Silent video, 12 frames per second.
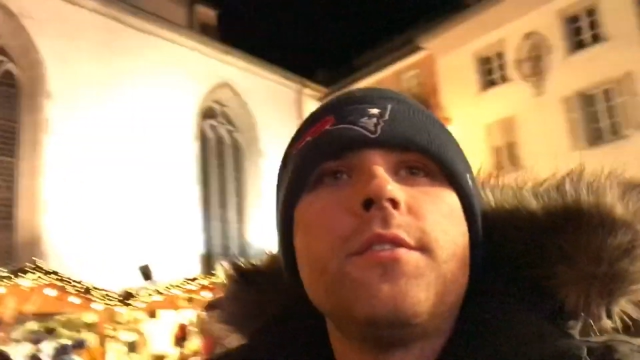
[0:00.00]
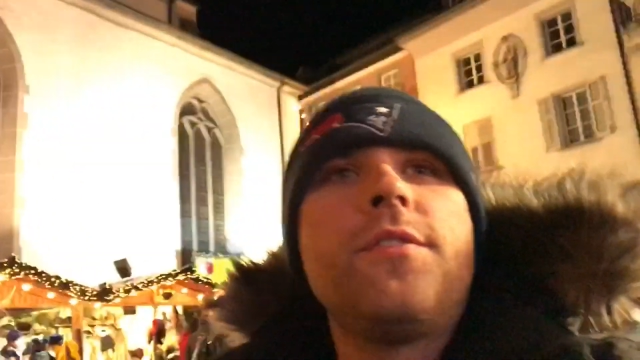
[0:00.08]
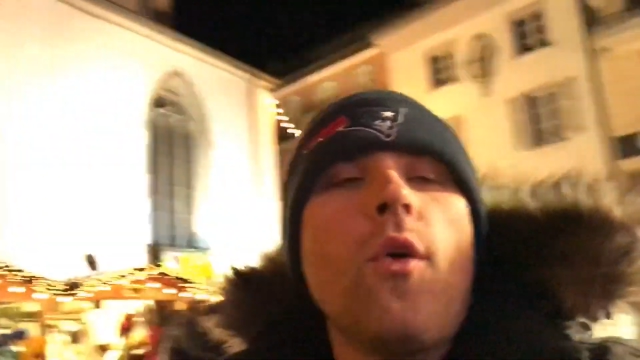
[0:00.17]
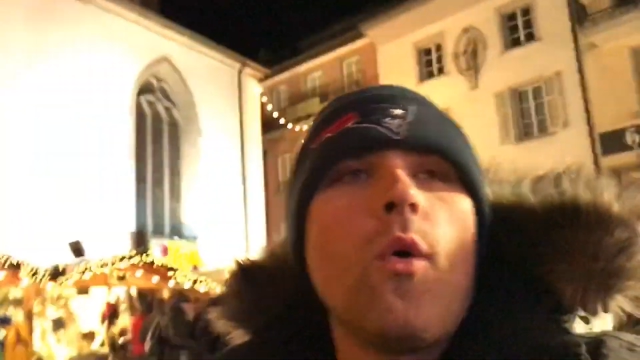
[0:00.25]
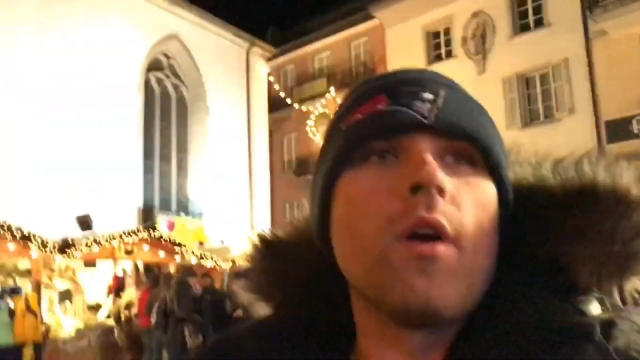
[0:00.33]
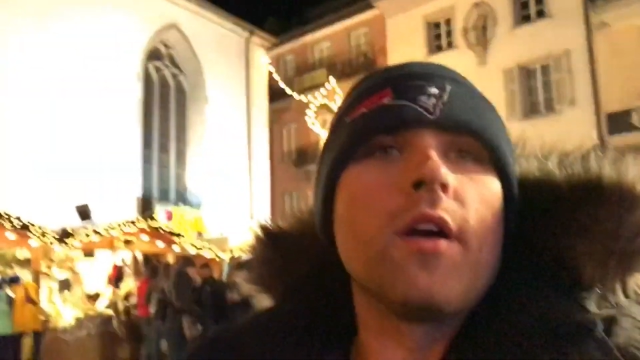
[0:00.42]

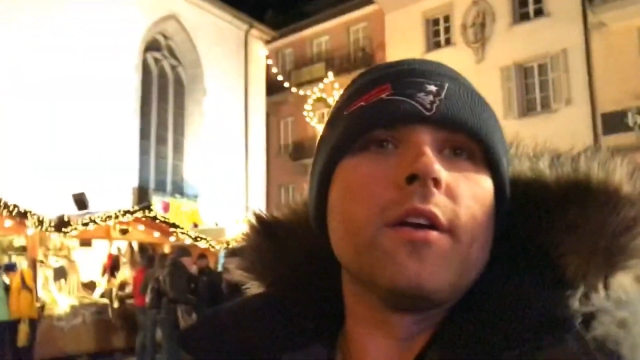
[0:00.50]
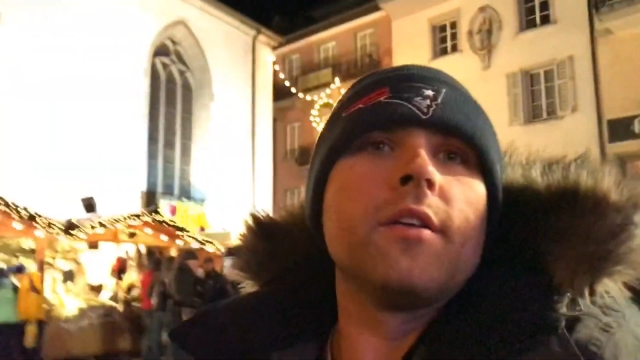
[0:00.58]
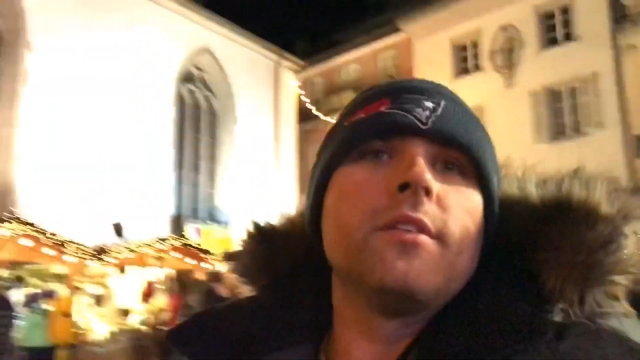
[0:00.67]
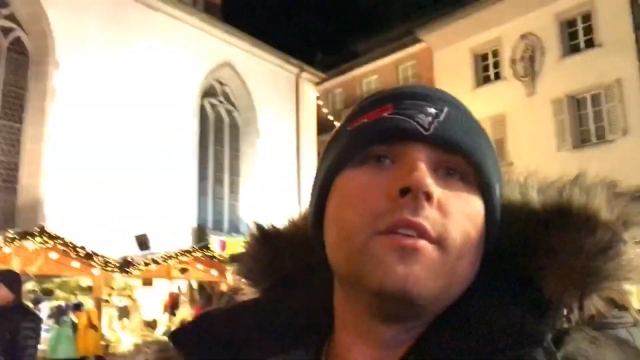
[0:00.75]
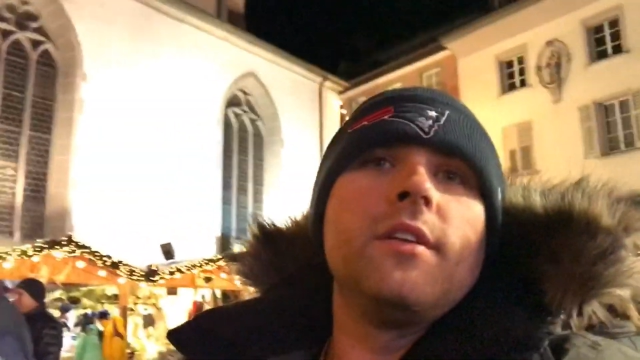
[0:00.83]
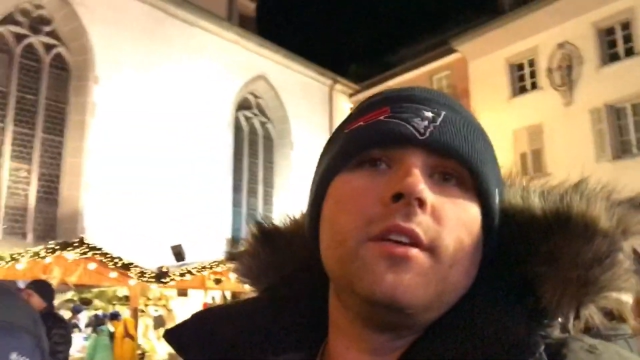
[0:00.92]
for,
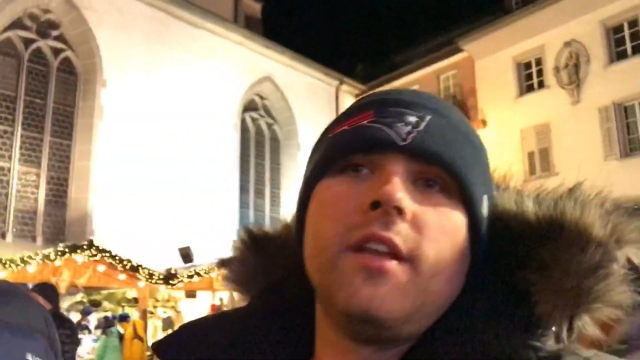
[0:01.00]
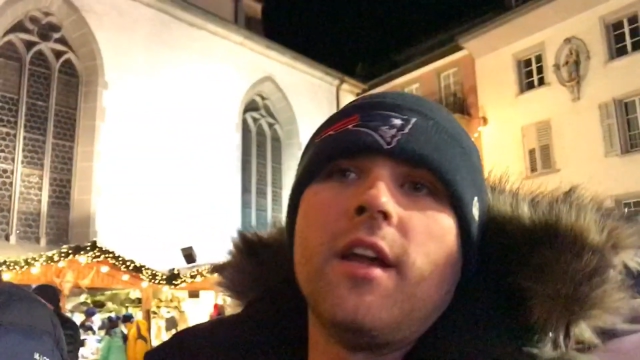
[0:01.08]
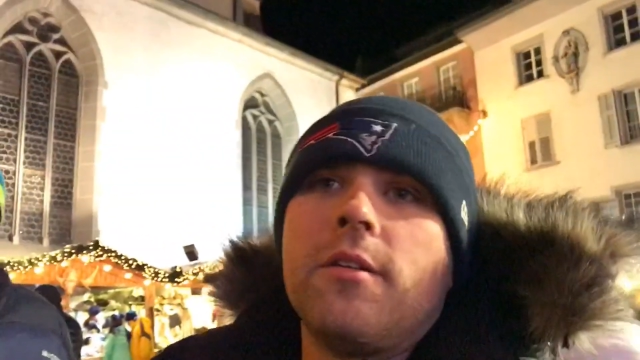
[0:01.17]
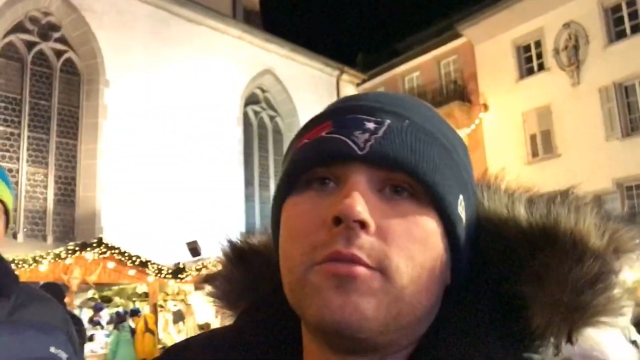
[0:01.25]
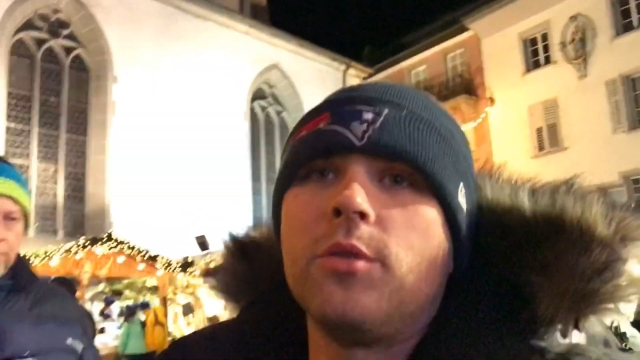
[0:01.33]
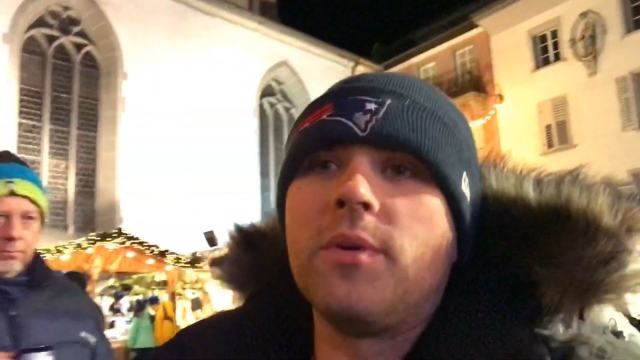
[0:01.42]

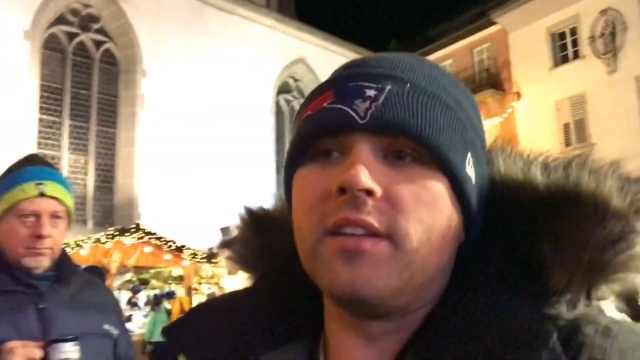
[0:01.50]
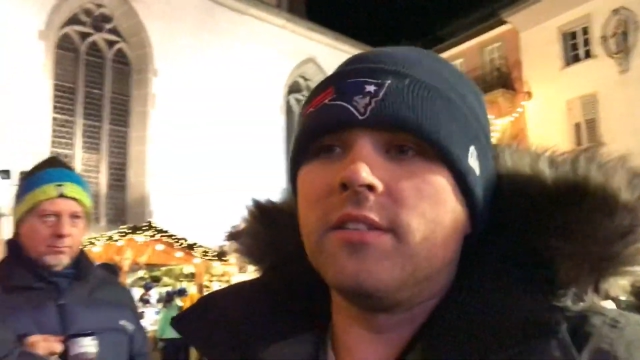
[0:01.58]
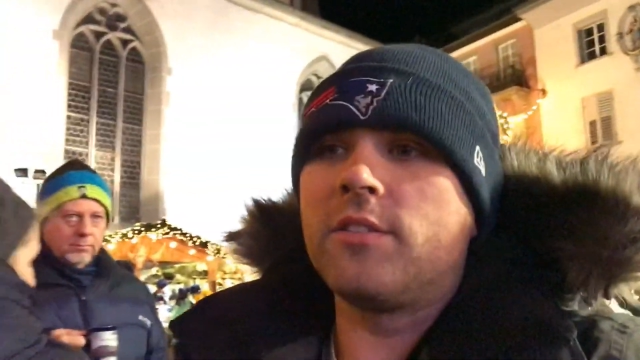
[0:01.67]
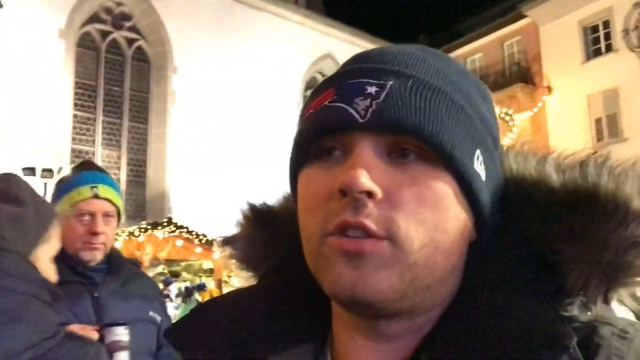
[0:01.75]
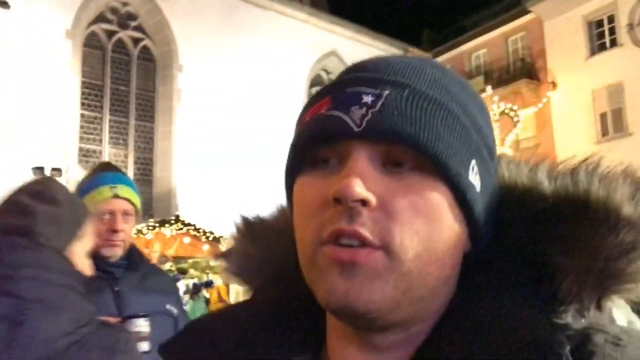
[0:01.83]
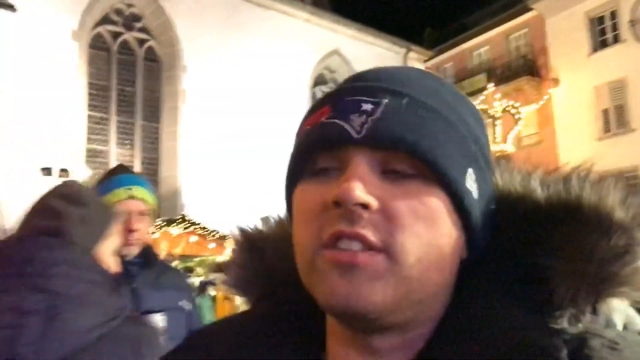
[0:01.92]
doing
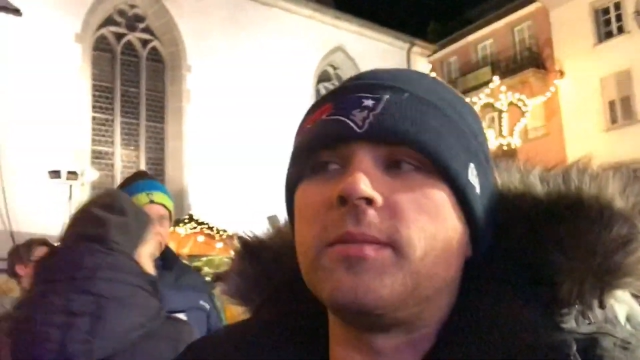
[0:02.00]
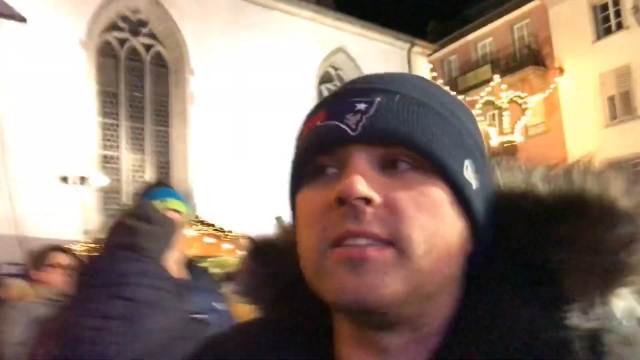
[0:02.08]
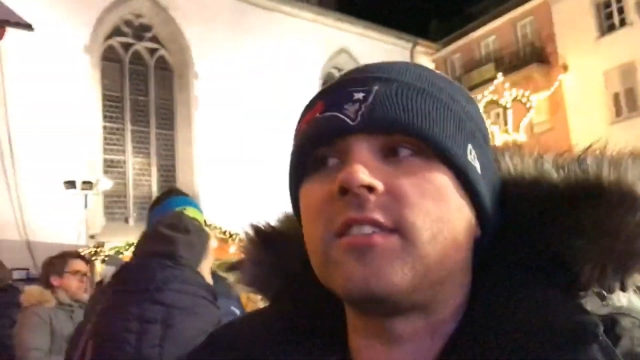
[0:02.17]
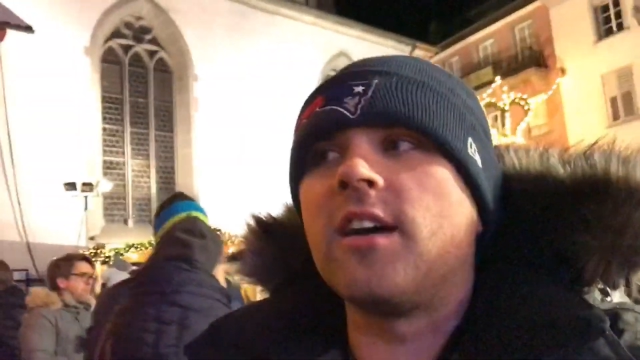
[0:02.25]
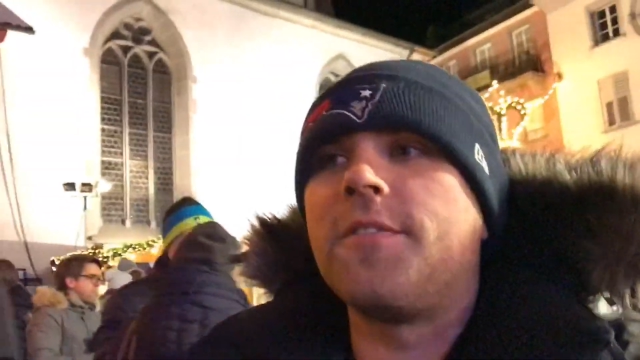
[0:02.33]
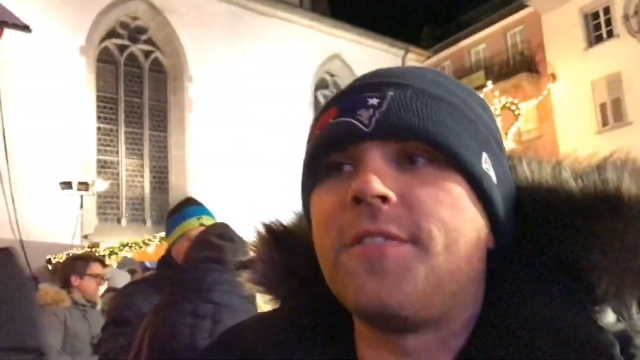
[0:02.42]

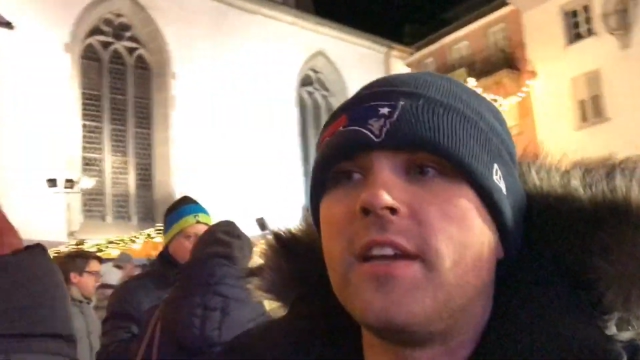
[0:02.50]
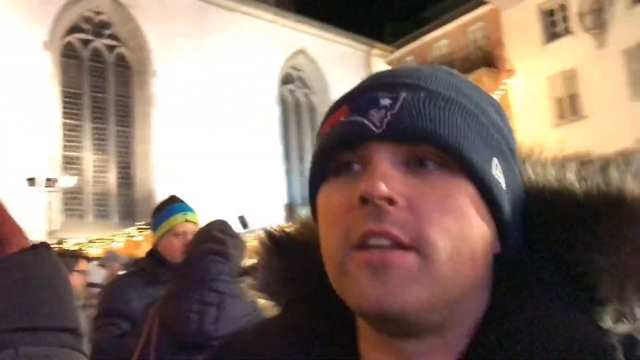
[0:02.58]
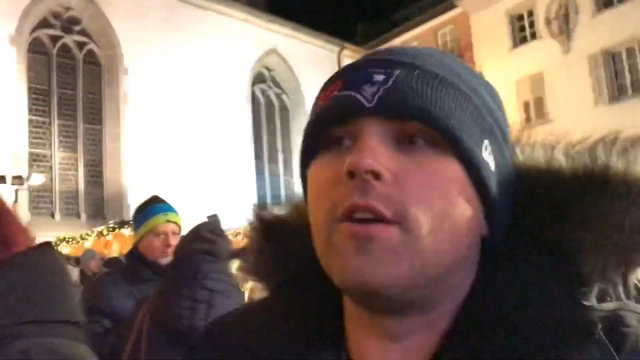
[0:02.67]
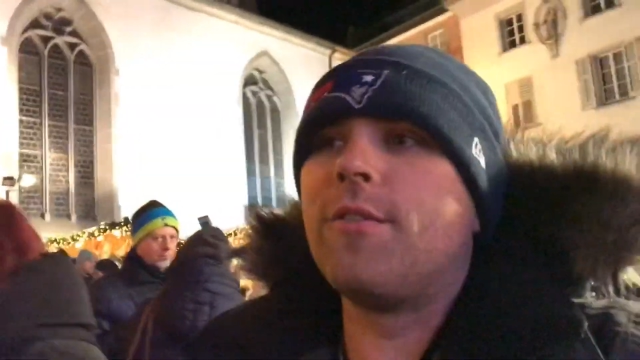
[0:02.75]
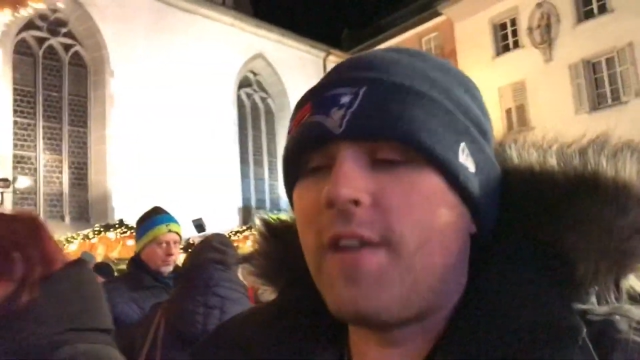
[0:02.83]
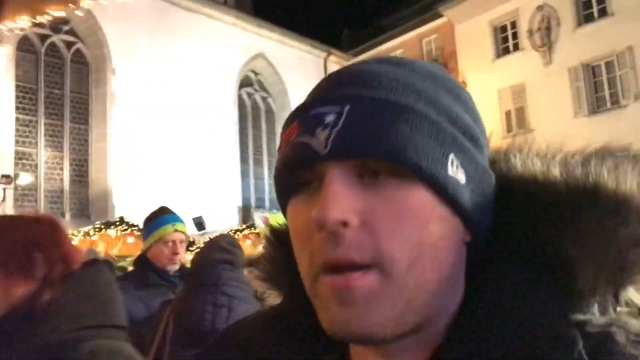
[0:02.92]
Christmas stuff
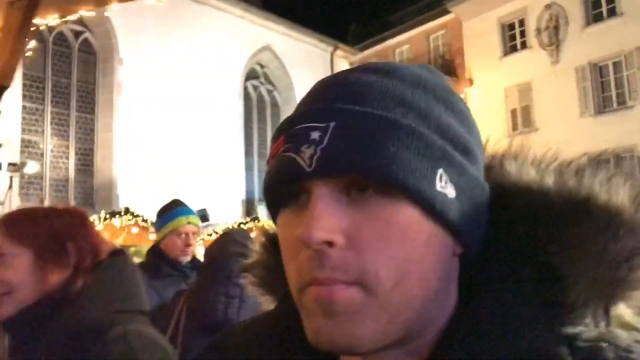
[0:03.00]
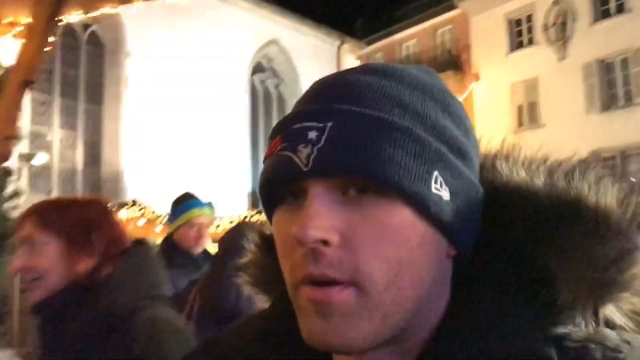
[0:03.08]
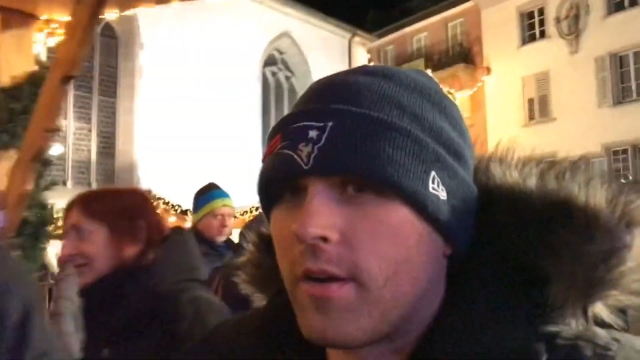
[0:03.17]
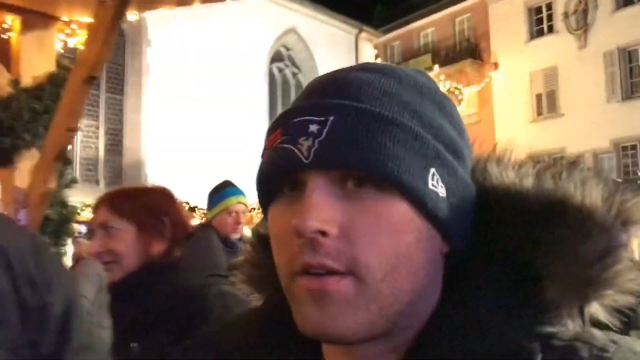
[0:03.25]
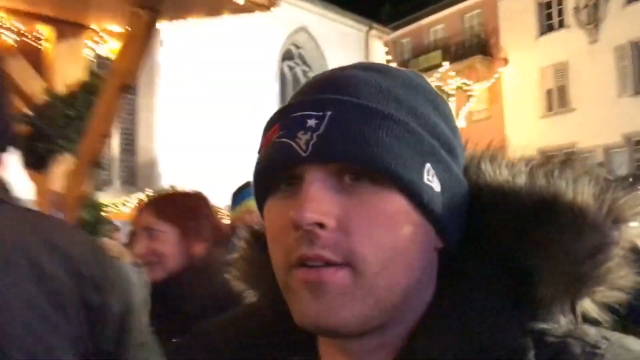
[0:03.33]
in November.